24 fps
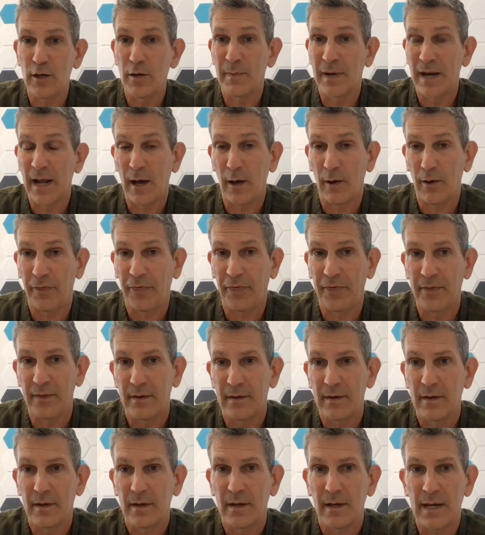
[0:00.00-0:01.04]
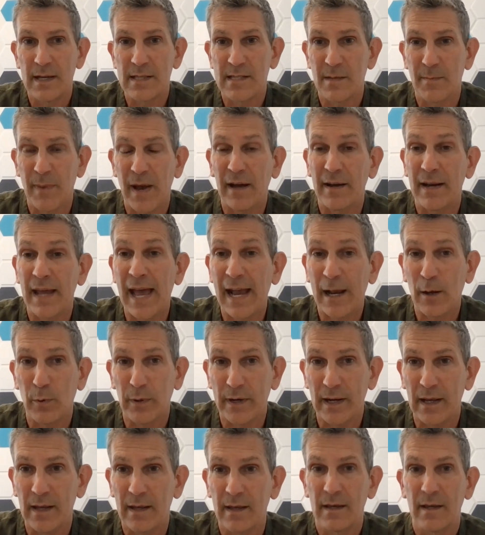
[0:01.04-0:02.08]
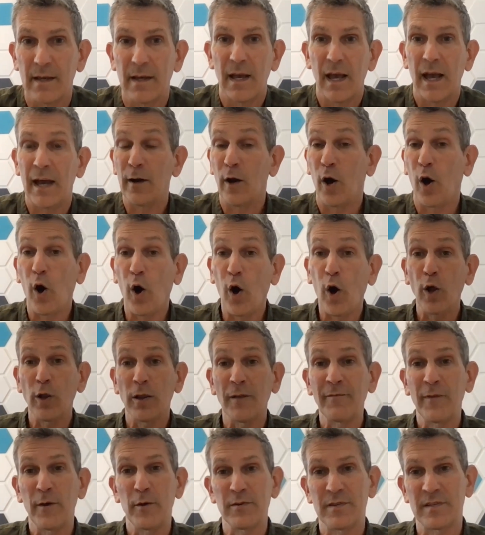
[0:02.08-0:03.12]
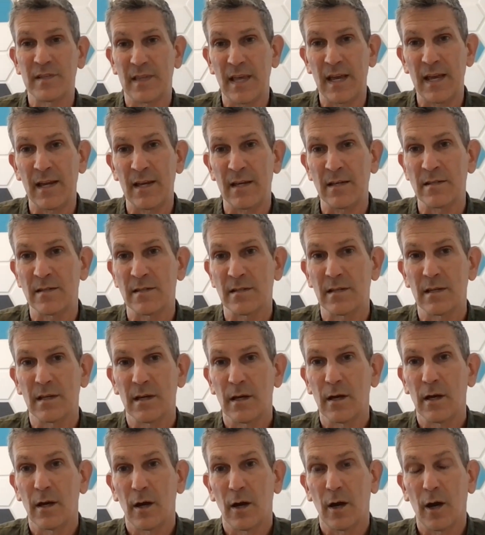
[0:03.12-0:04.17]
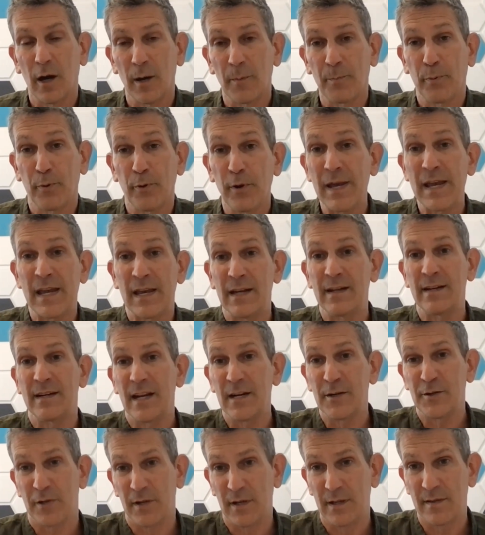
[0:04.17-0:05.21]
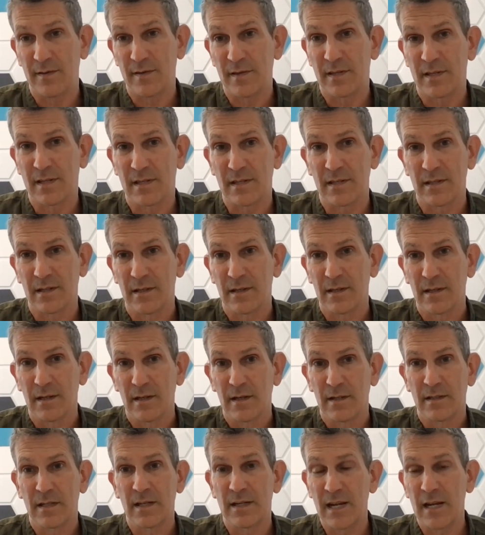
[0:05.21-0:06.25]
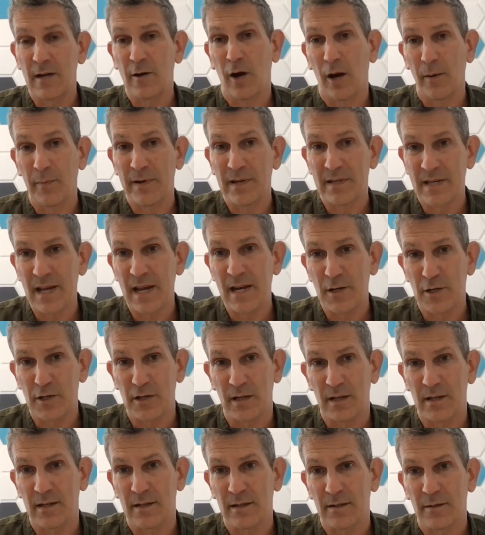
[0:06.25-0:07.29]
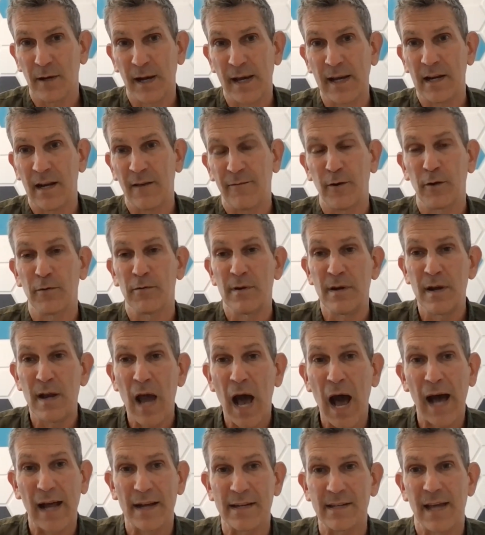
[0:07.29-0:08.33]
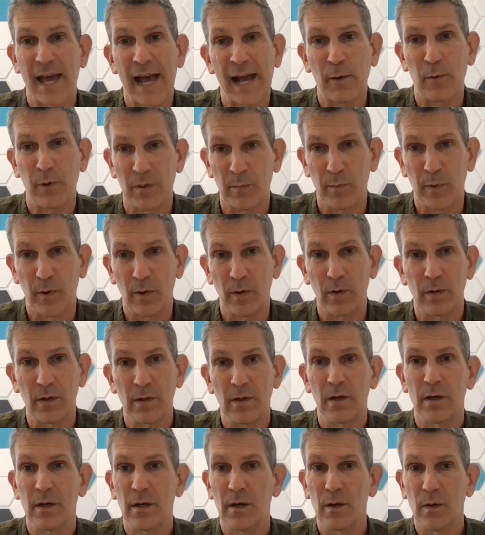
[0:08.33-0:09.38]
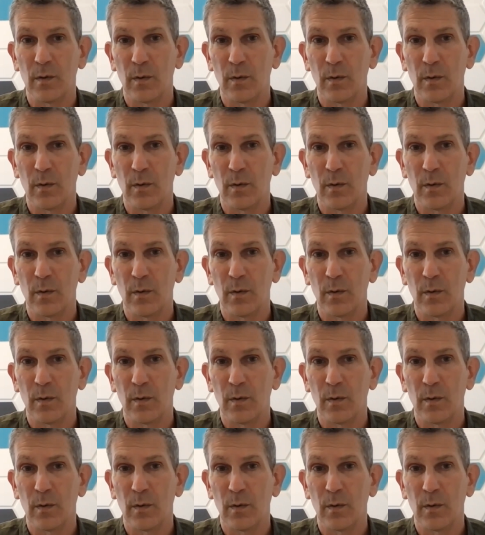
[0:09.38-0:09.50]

human health. It's about equity. And all of those things are preconditions to decarbonization, right? If you're not equitable,